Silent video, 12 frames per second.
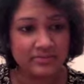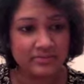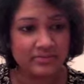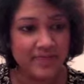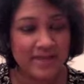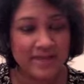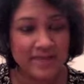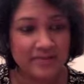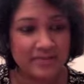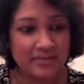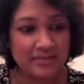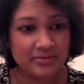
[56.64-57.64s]
many
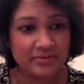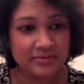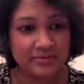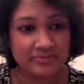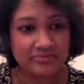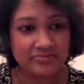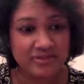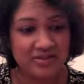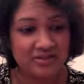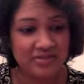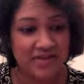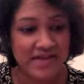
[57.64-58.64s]
people don't
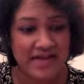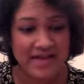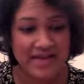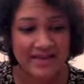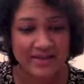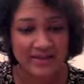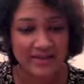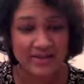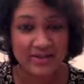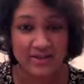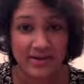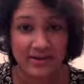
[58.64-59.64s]
really think
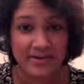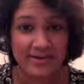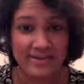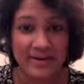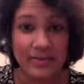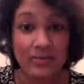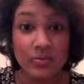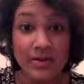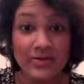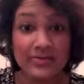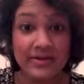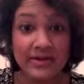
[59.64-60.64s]
twice about
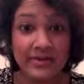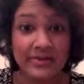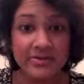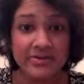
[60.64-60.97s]
whether they're going to